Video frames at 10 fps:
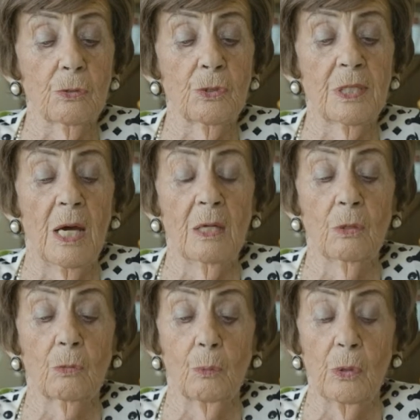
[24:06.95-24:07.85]
to start
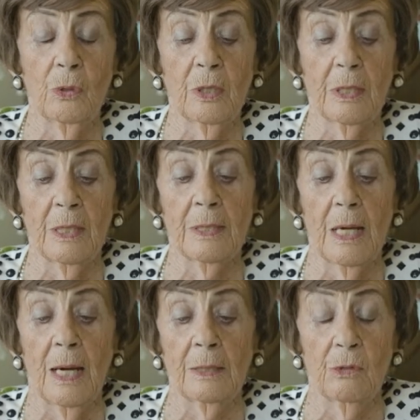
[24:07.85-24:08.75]
work at
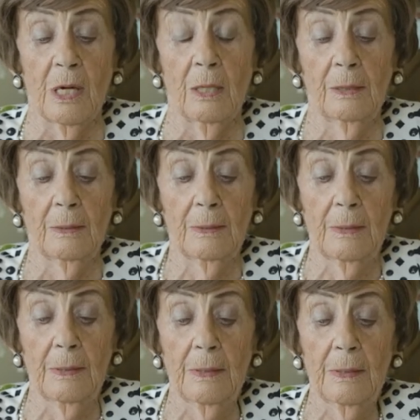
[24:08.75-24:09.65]
UNRWA,
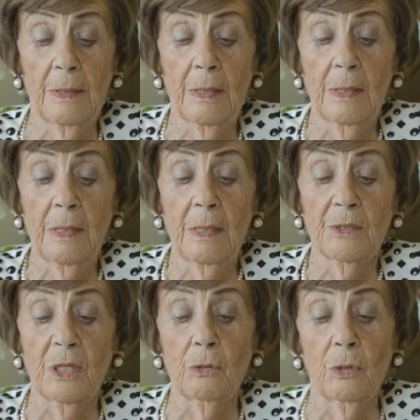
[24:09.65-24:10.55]

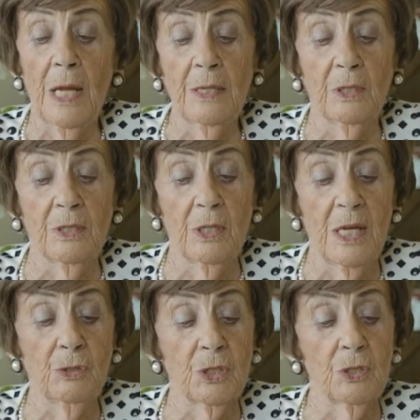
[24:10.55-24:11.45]
the United
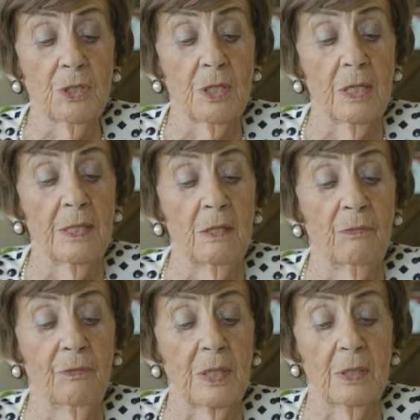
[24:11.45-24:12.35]
Nations
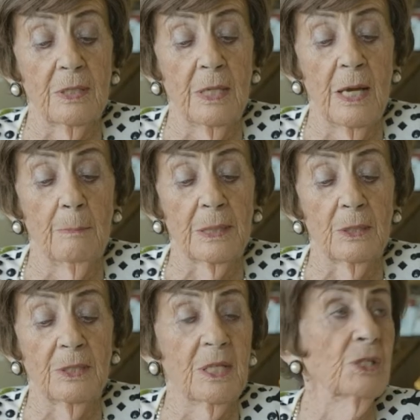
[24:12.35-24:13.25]
Relief and
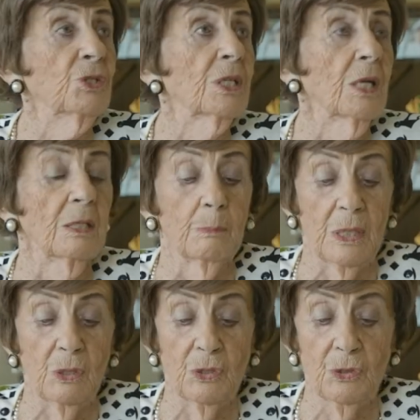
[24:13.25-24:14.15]
Rehabilitation
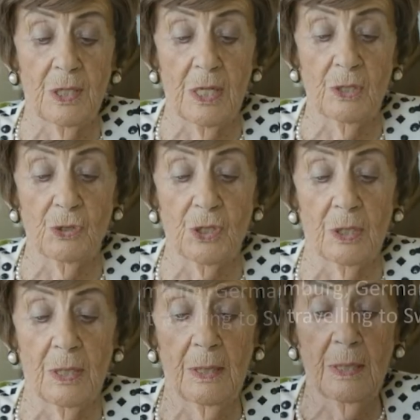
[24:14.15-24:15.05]
Administration,